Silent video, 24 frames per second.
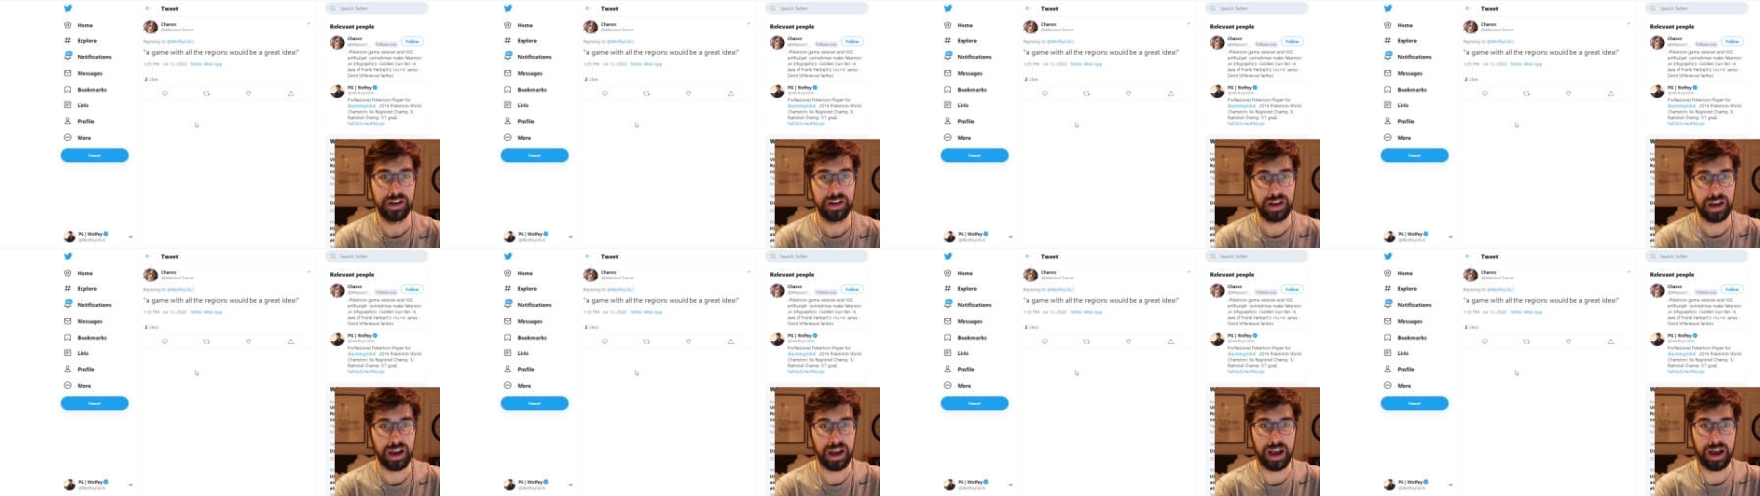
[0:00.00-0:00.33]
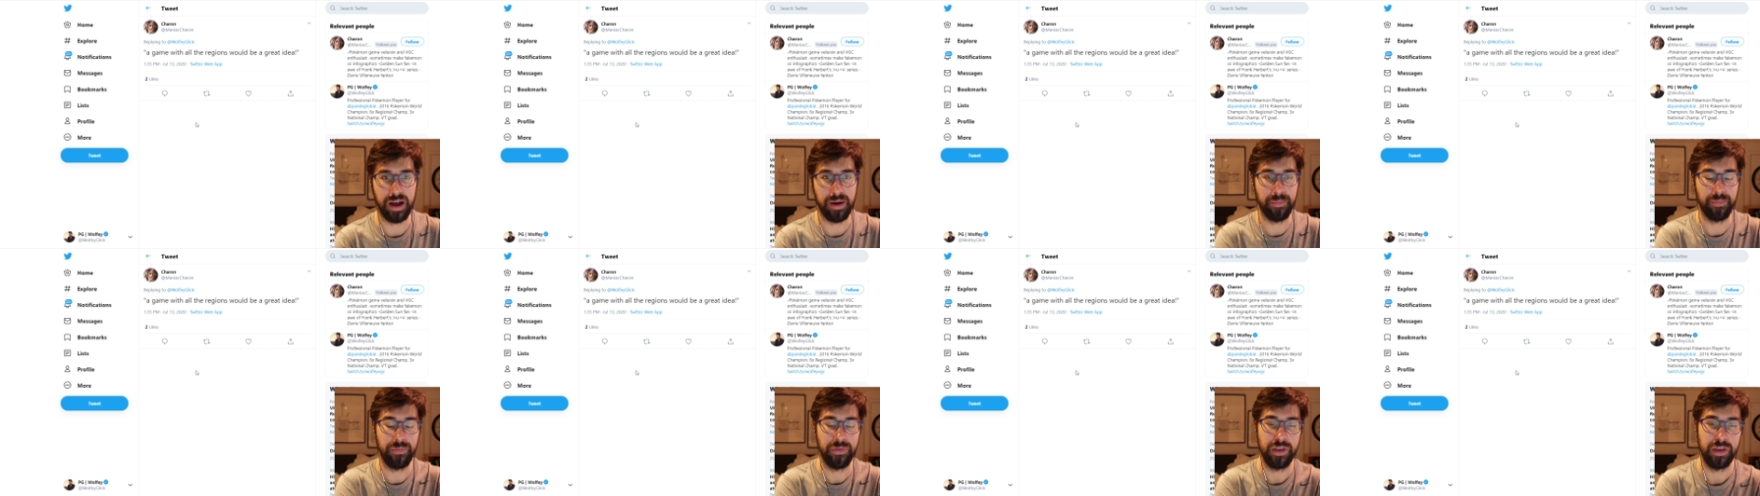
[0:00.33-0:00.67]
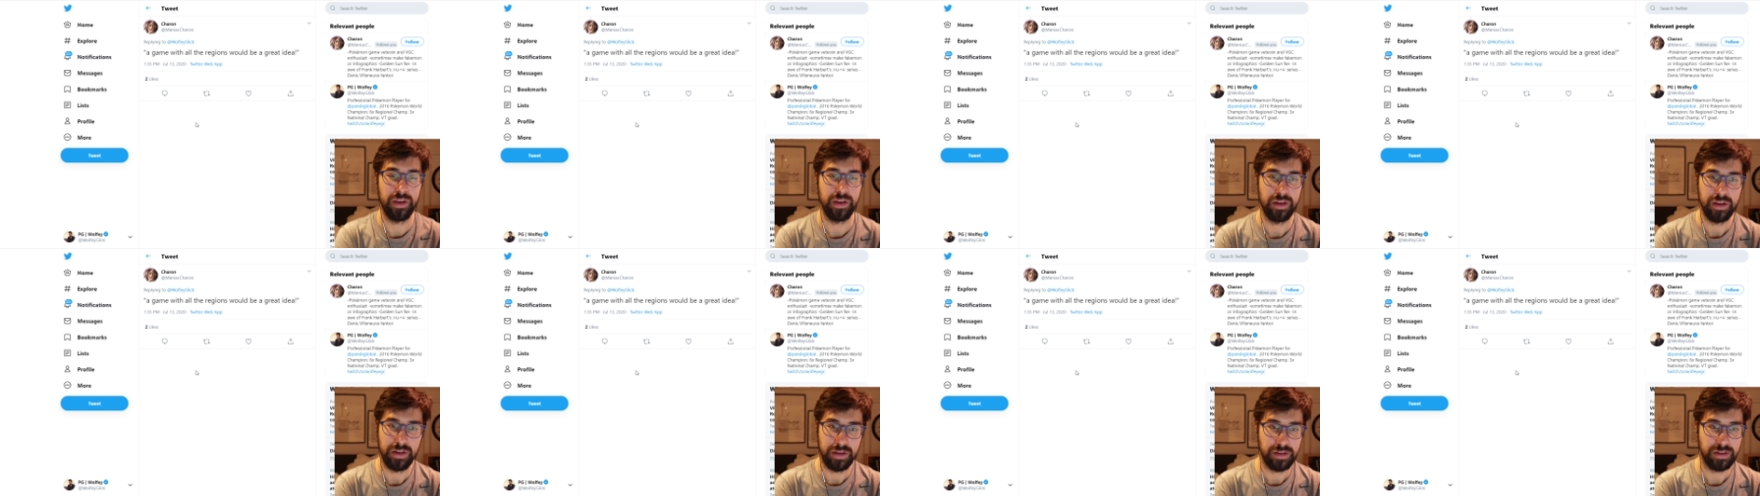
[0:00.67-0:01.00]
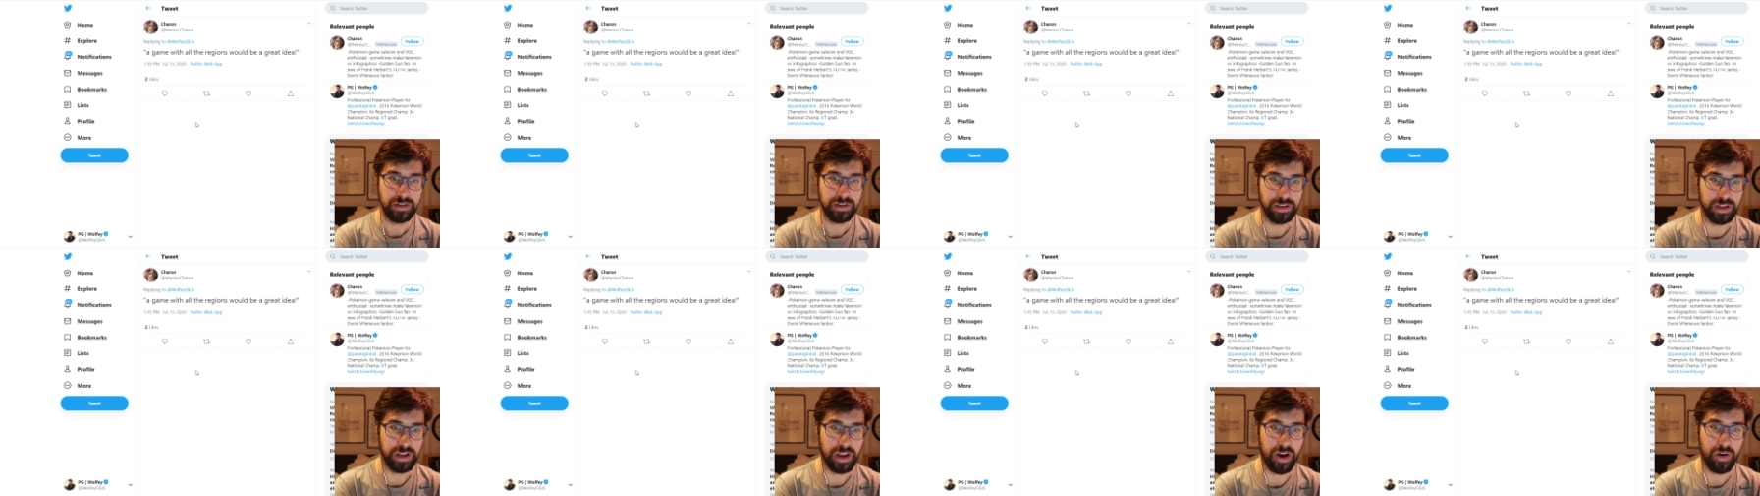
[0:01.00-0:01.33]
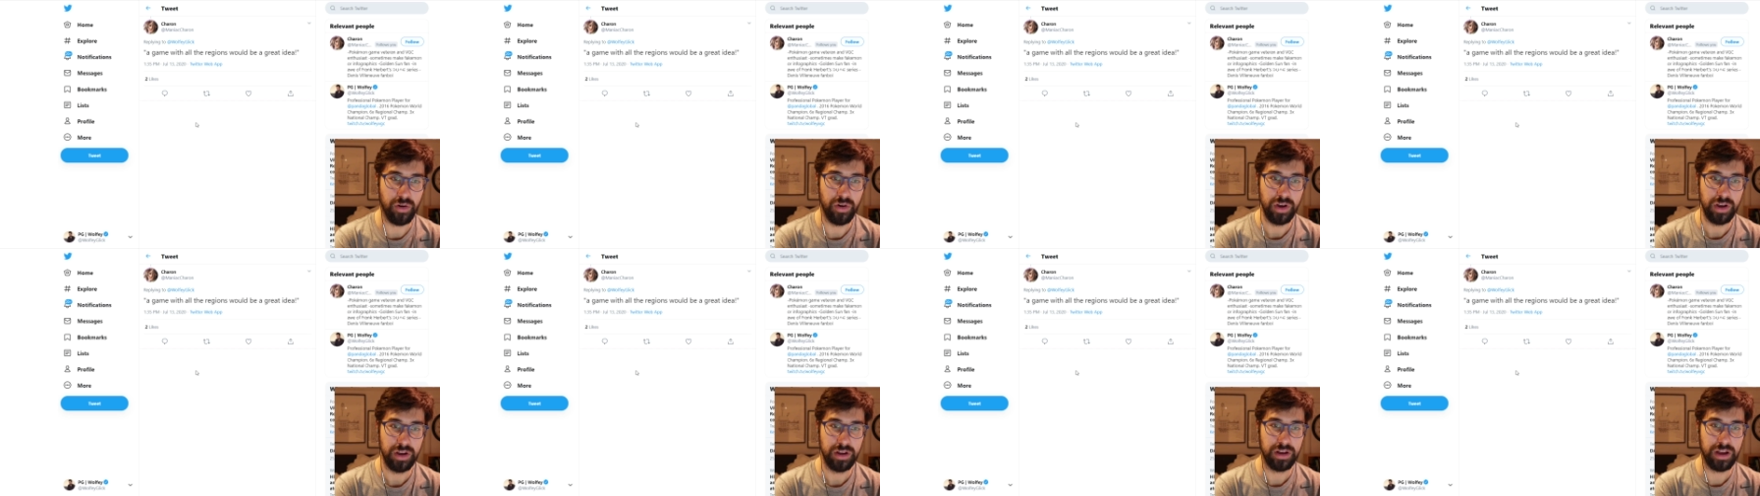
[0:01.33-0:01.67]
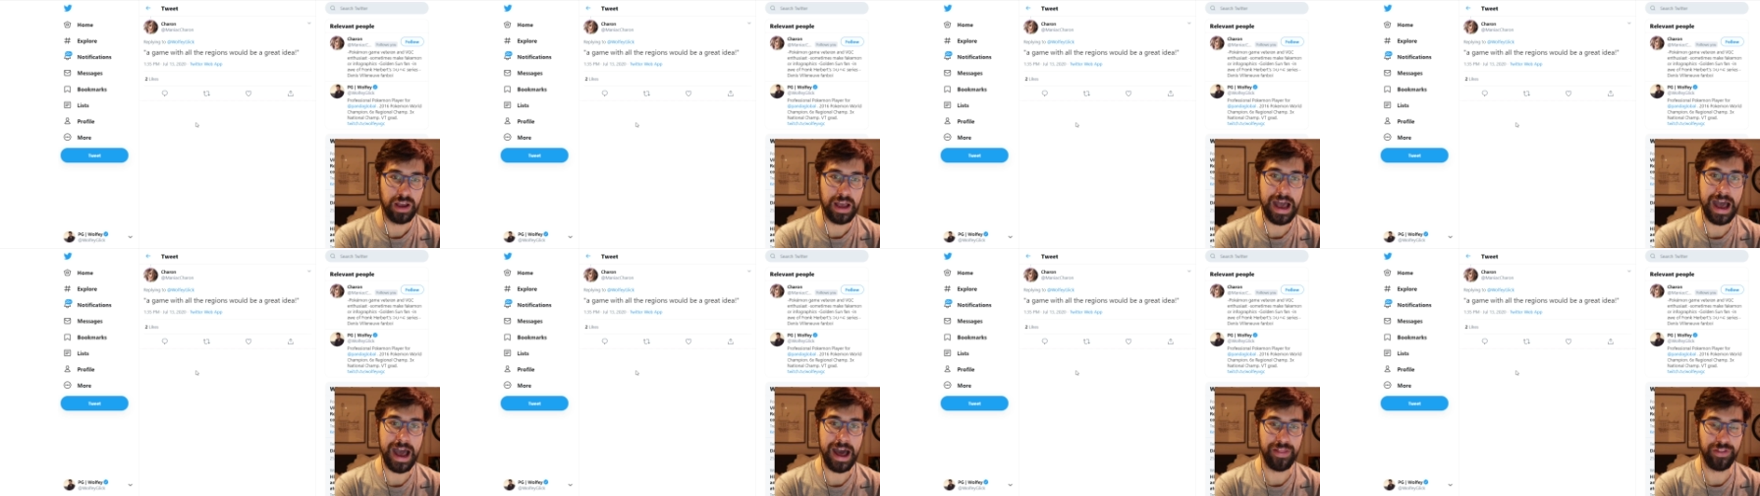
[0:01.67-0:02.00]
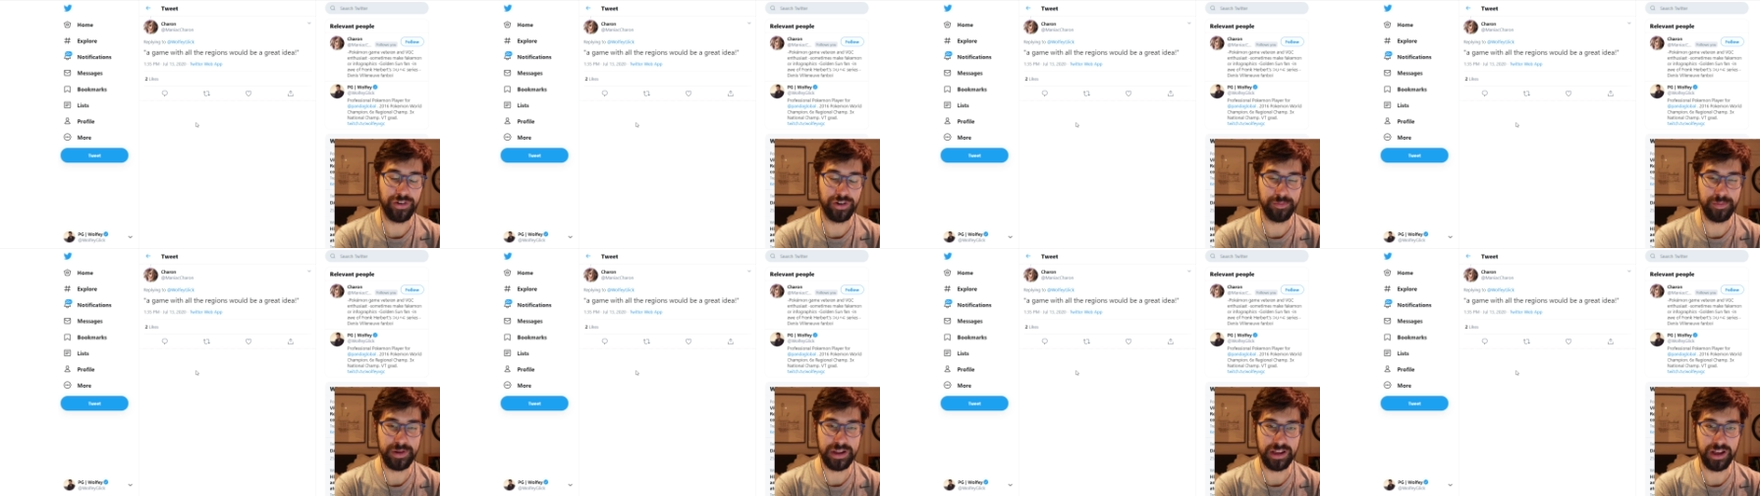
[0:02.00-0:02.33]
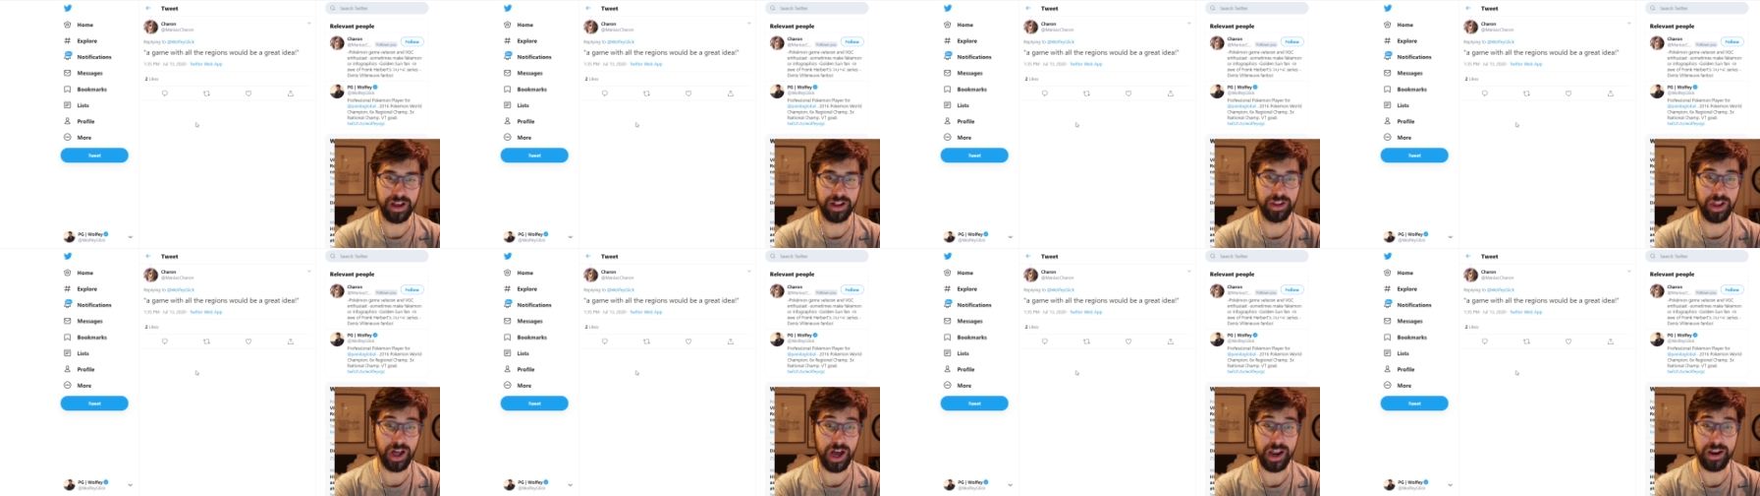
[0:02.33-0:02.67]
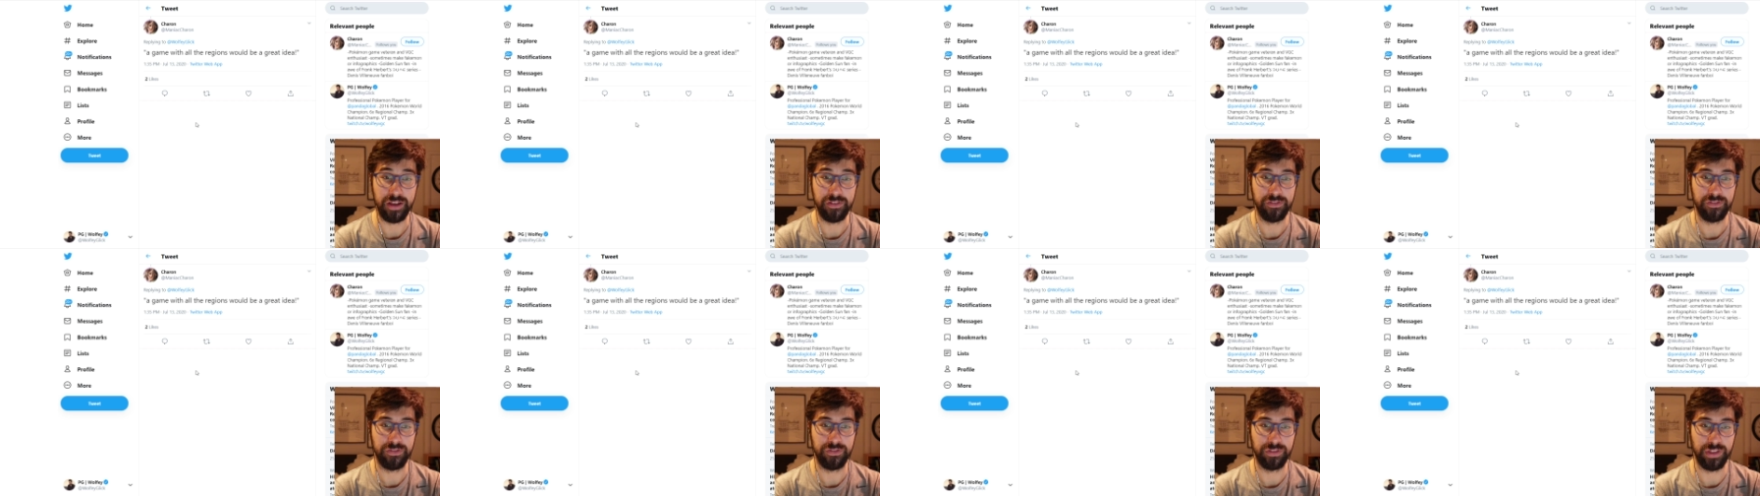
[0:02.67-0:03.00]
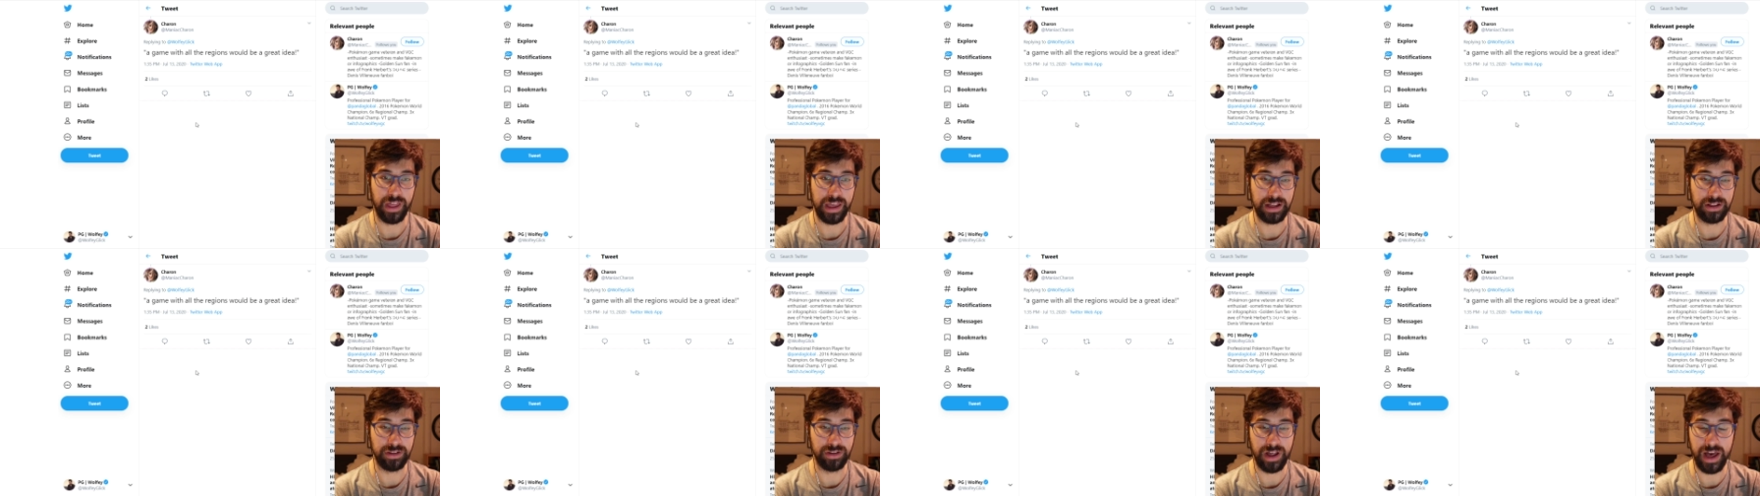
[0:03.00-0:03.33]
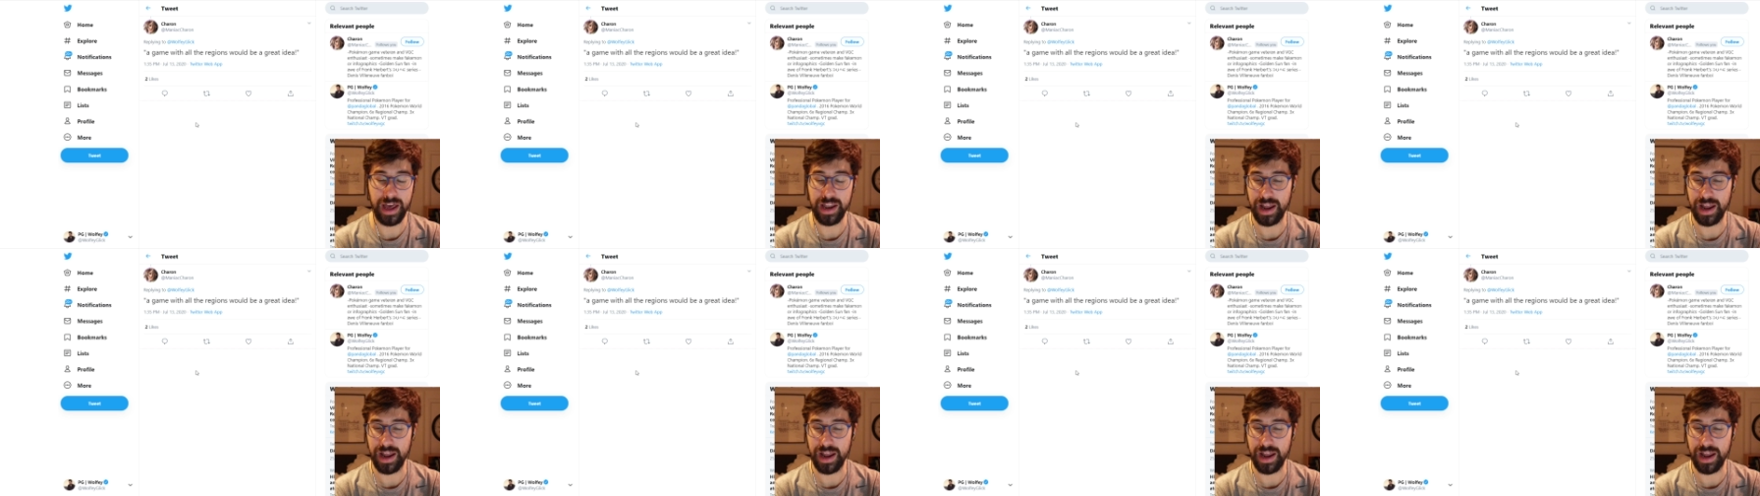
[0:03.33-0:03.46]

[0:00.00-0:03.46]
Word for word: Um, you know, uh, there would be a lot of like, a lot,